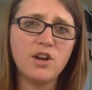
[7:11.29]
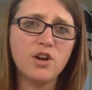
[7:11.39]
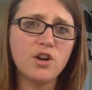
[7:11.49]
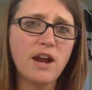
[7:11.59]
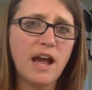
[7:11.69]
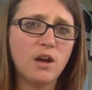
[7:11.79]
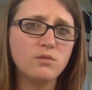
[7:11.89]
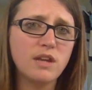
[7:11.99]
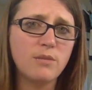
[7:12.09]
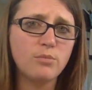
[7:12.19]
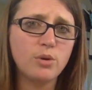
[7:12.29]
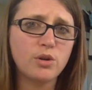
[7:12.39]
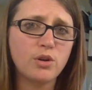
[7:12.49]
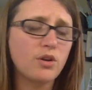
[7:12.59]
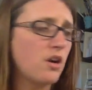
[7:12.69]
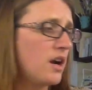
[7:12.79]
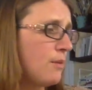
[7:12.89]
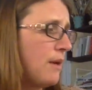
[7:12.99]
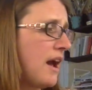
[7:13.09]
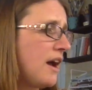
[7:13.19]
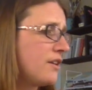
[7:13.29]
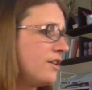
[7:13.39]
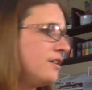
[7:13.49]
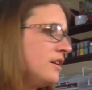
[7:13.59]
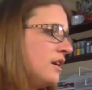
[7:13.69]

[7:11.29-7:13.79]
her out and put her on a pattern.